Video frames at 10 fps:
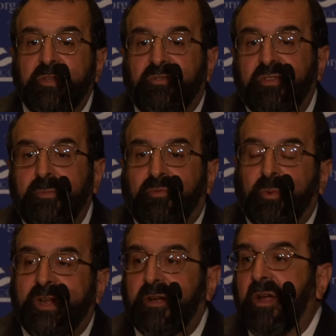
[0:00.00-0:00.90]
YouTube,
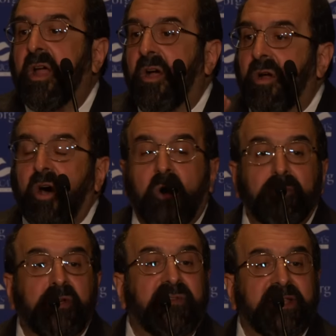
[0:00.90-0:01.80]
Twitter are all
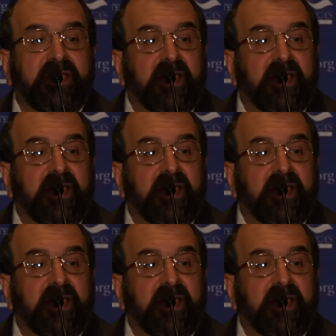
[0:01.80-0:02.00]
moving